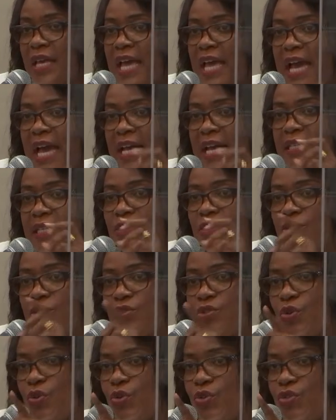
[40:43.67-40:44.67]
And
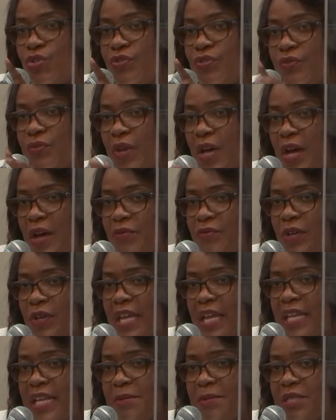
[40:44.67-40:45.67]
don't
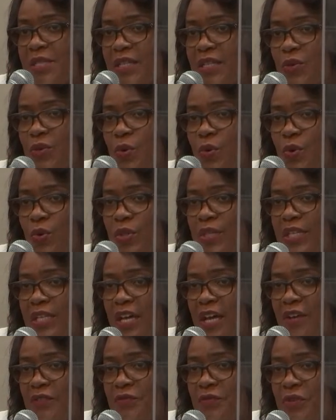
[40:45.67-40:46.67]
forget, I'm still holding
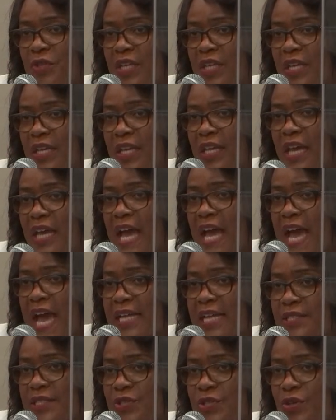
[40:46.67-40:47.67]
on for the
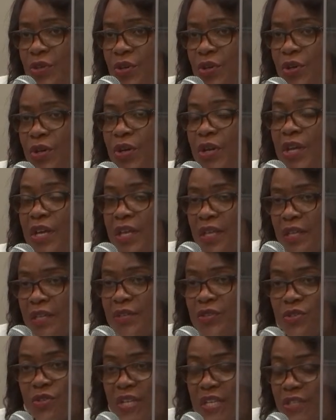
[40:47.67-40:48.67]
answer.
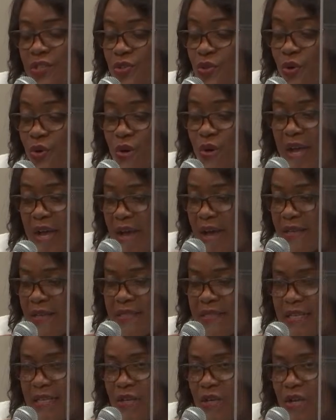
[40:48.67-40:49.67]
So there's no cost
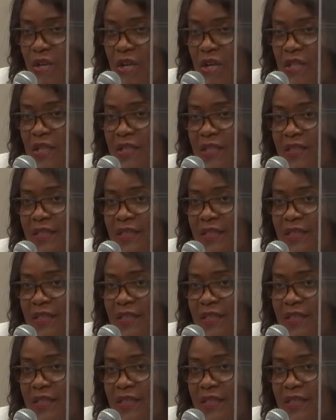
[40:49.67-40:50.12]
at all.